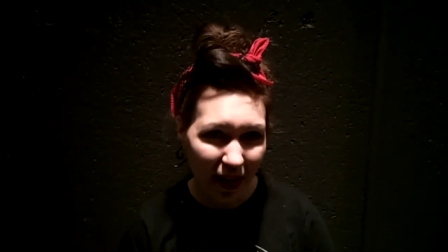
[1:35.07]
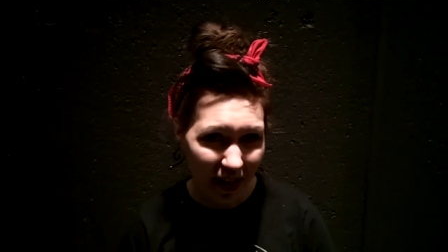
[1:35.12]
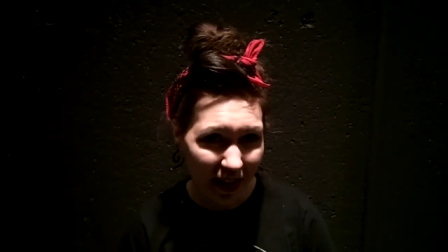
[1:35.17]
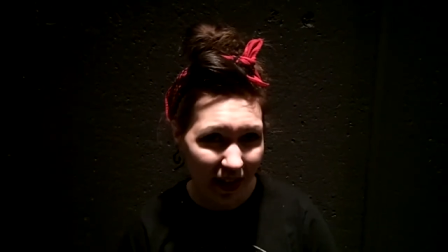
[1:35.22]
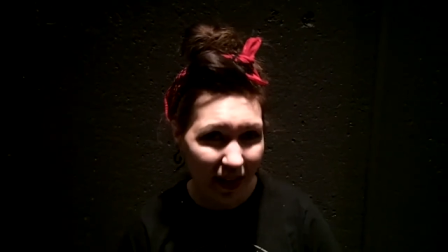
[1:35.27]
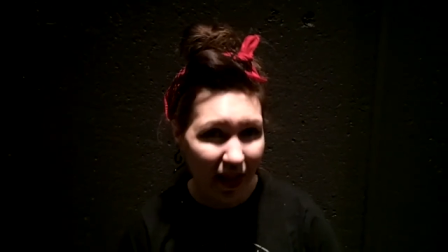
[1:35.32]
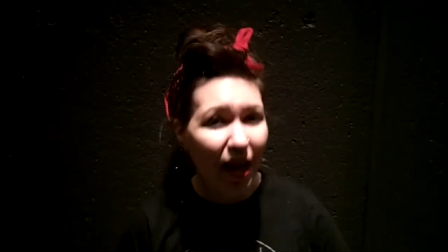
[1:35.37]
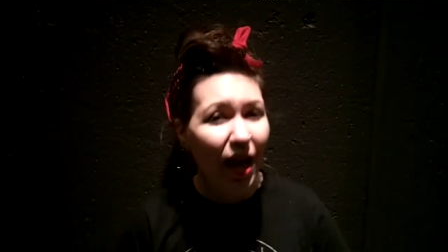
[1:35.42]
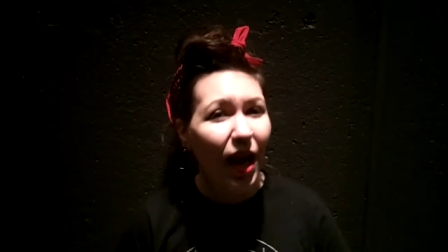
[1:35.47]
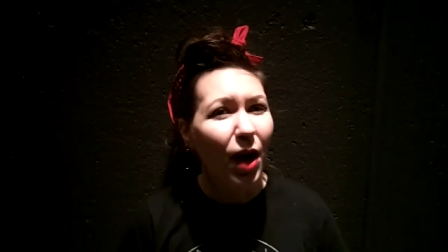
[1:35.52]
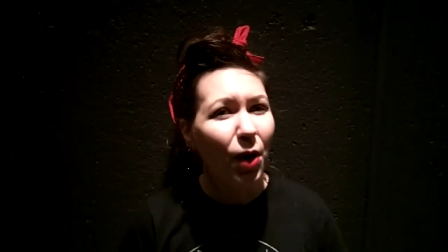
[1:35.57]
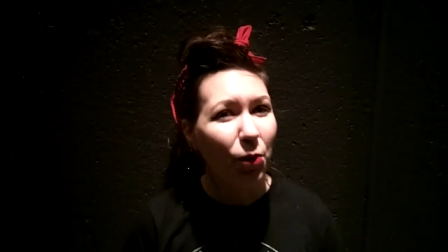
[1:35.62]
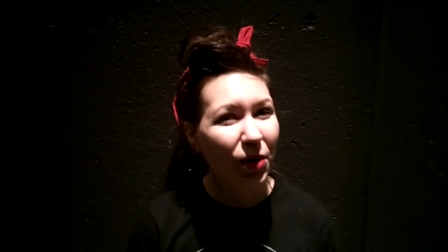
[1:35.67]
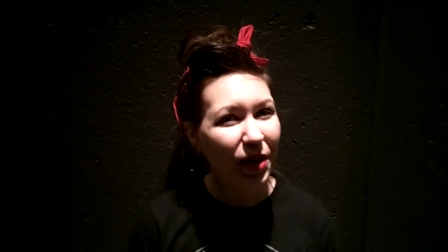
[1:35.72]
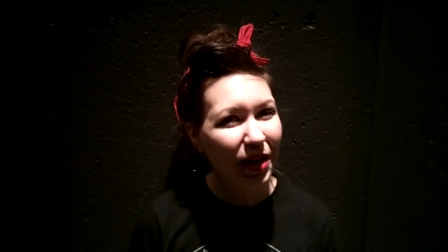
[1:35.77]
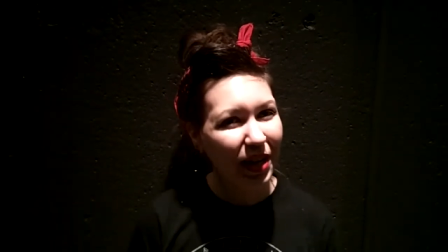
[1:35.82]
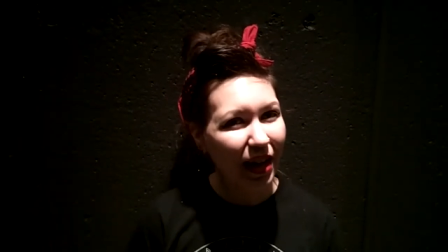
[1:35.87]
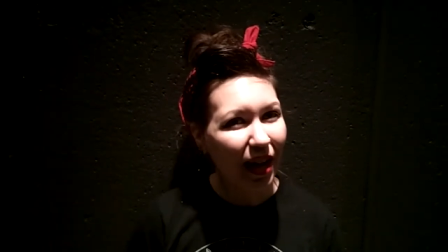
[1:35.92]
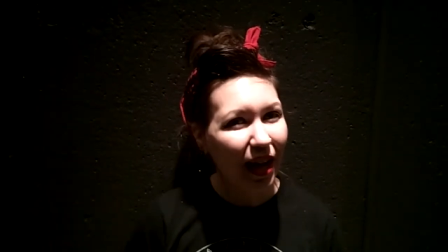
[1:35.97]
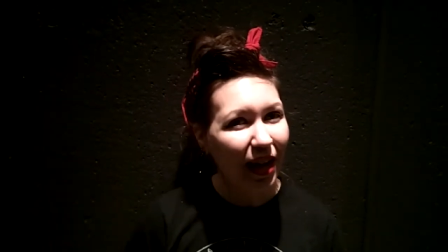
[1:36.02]
I
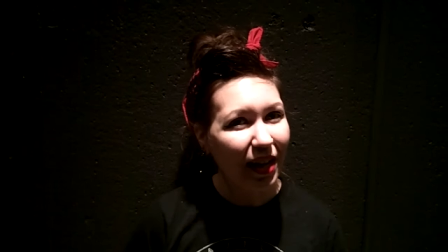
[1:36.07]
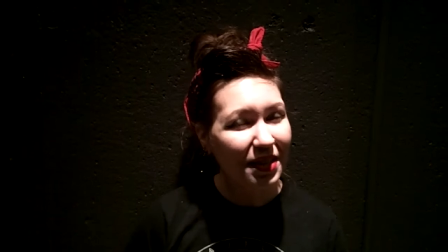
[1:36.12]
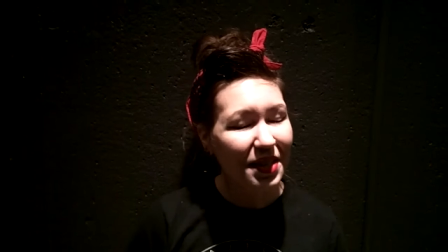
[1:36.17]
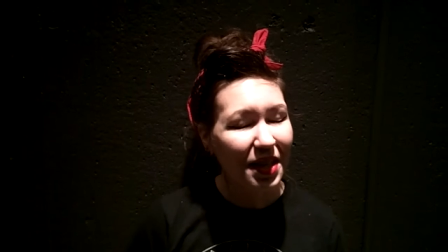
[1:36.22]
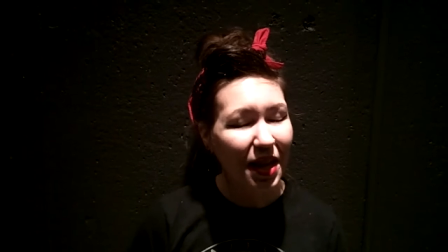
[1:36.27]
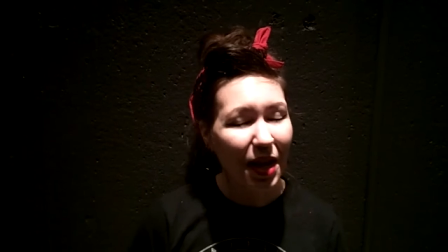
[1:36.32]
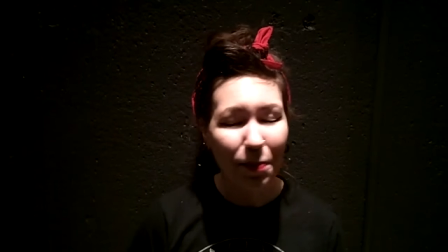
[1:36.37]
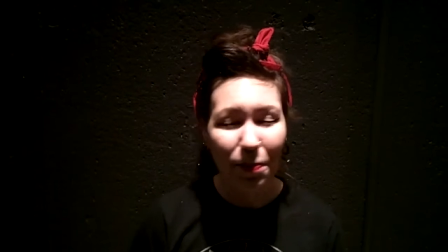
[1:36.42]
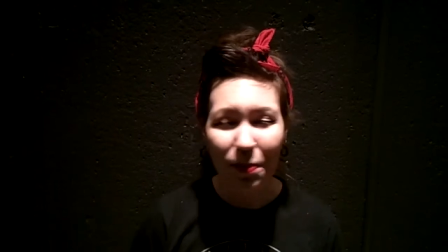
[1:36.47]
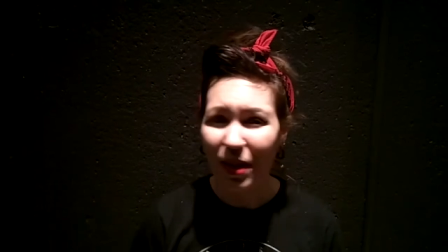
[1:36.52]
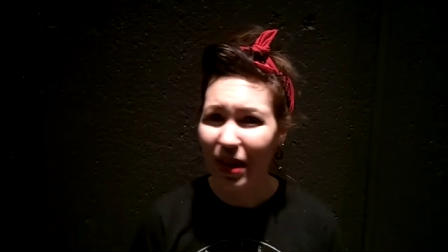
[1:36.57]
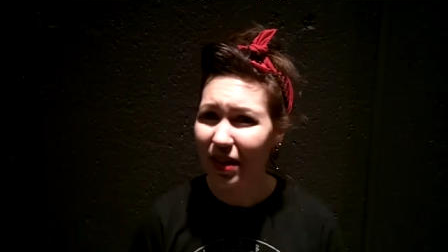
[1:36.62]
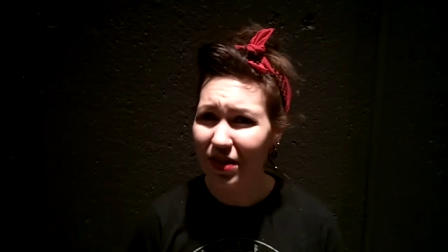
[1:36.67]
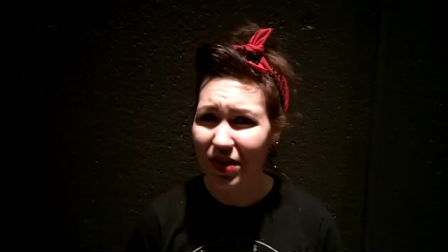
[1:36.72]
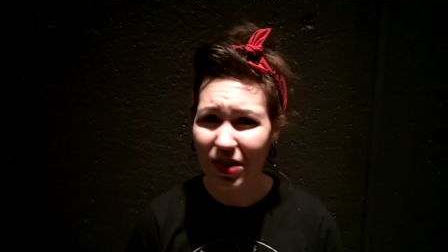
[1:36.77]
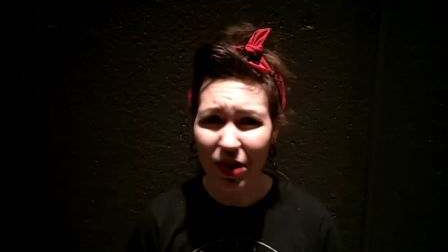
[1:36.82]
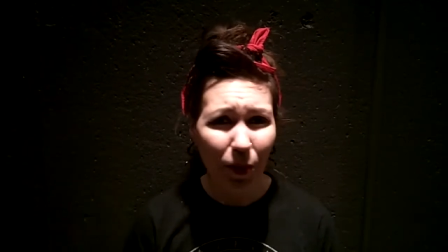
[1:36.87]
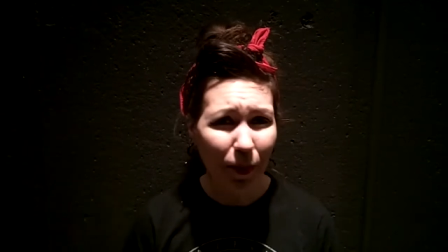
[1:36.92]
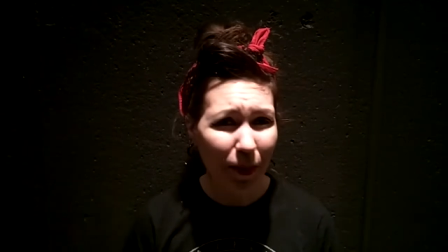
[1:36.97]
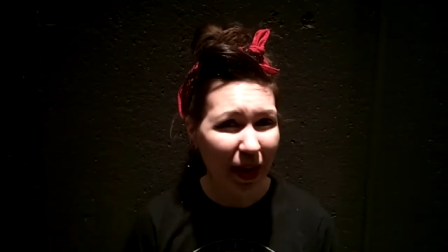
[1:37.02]
work at Hot Topic,
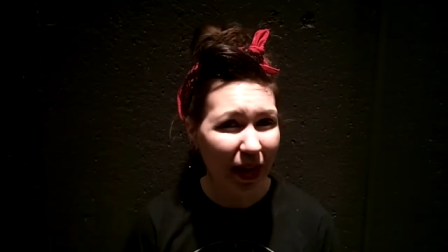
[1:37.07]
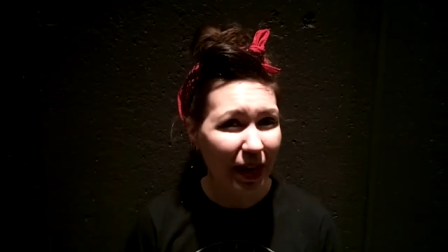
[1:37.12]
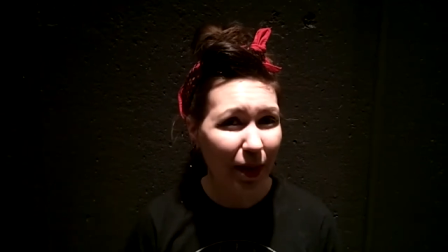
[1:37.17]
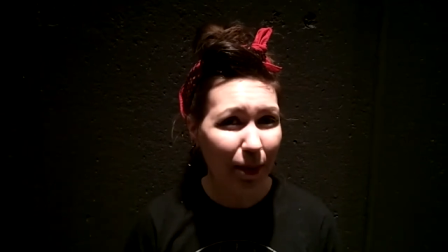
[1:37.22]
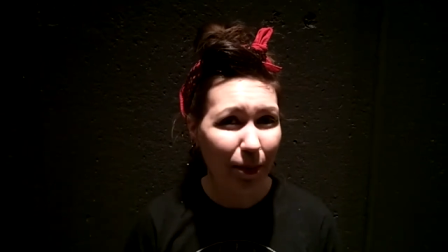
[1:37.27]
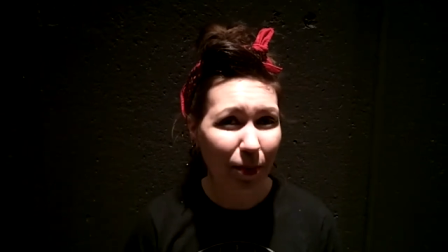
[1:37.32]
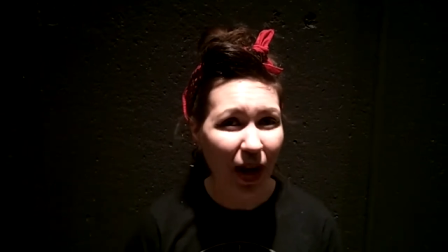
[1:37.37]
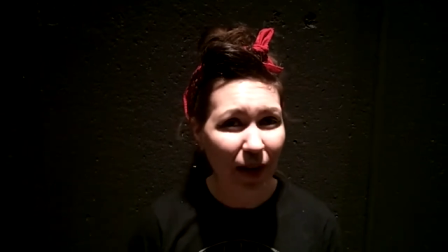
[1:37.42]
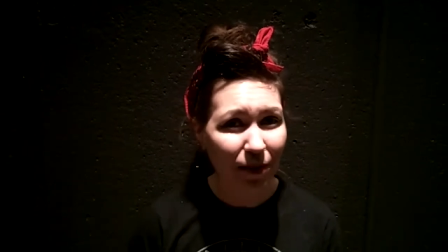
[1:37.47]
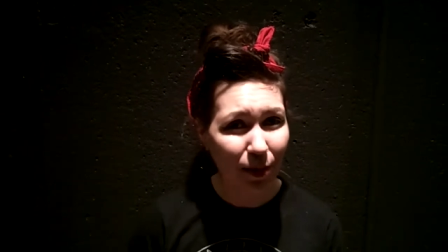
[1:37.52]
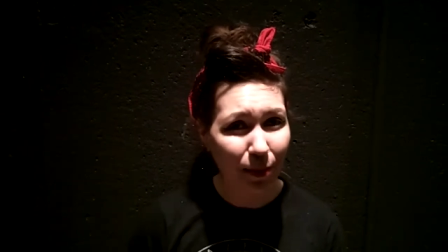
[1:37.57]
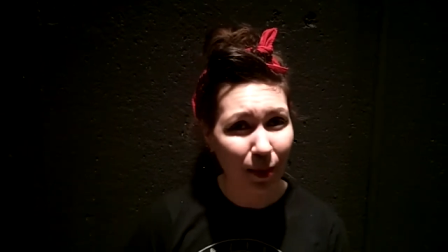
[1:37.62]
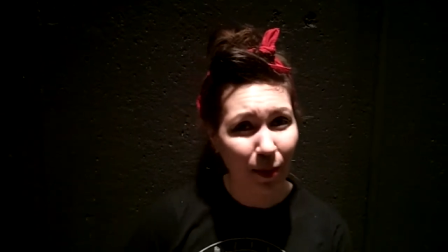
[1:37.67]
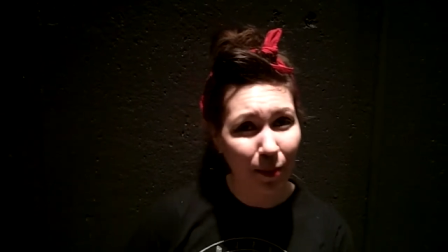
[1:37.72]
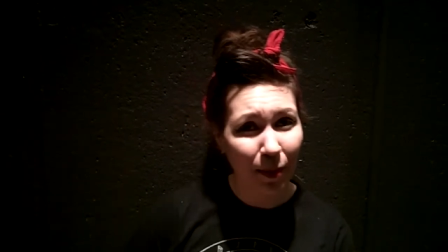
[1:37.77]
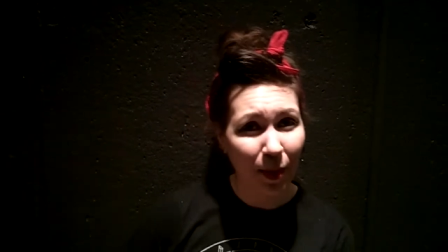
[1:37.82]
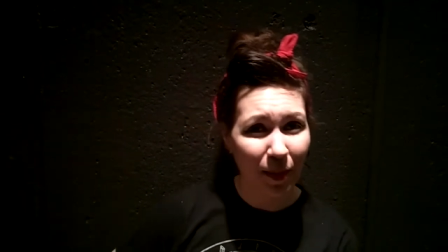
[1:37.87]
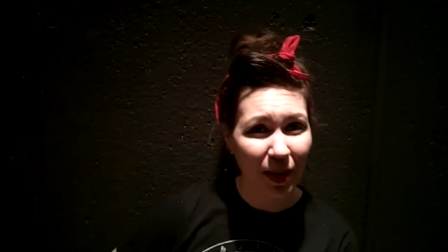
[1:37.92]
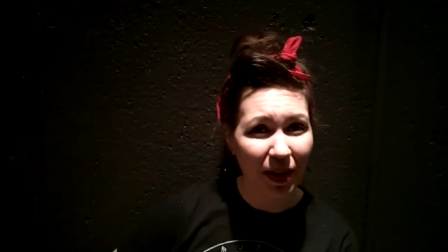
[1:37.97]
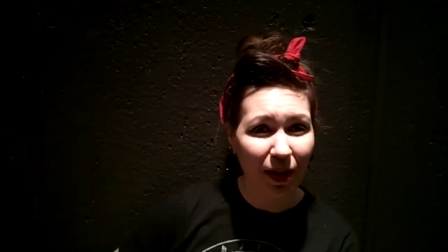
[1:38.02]
don't make a profit, blow
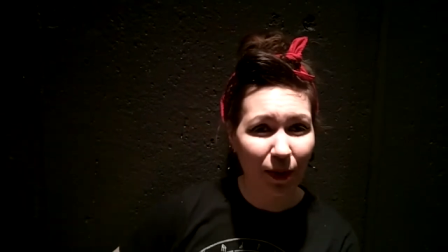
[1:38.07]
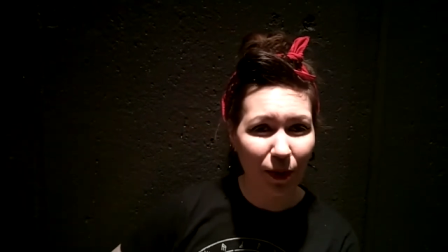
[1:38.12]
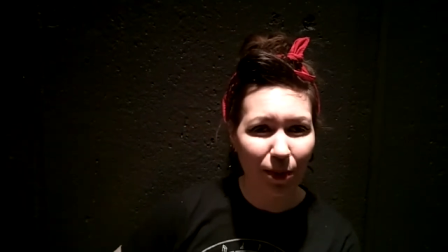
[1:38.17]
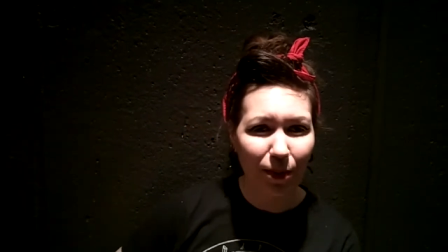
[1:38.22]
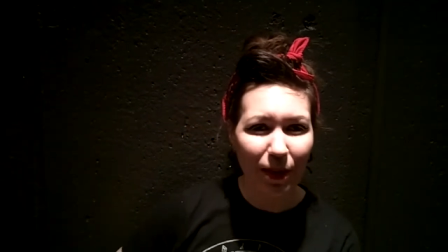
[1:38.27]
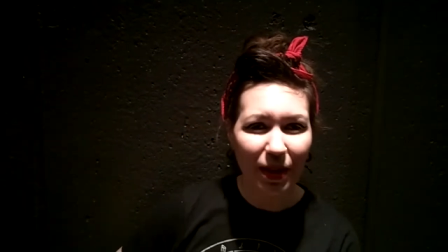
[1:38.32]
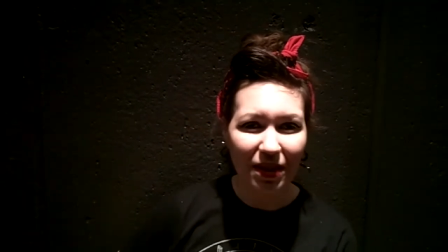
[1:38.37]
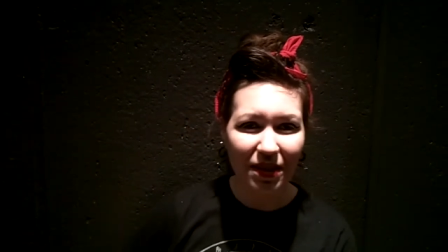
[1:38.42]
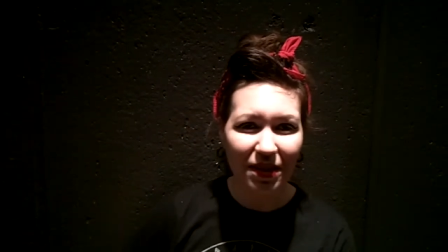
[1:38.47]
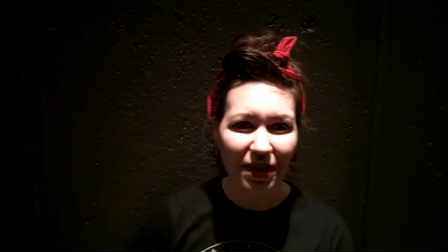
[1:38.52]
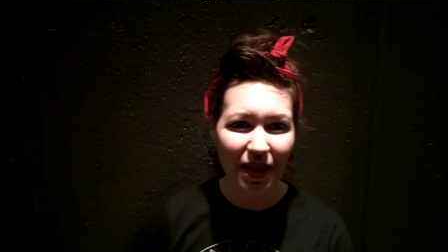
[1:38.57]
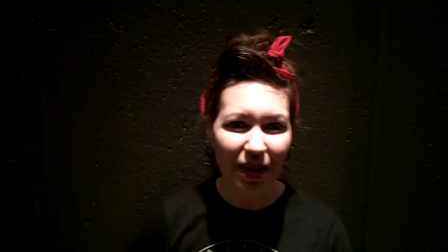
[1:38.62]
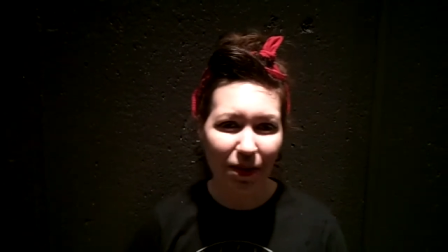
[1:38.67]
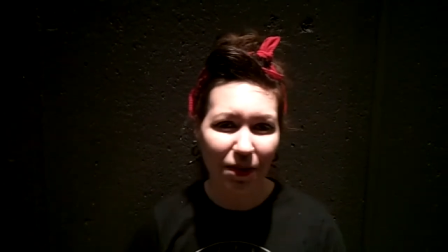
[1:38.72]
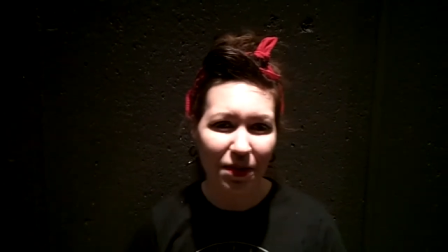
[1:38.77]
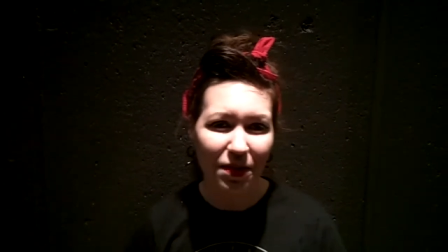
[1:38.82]
my money with my discount,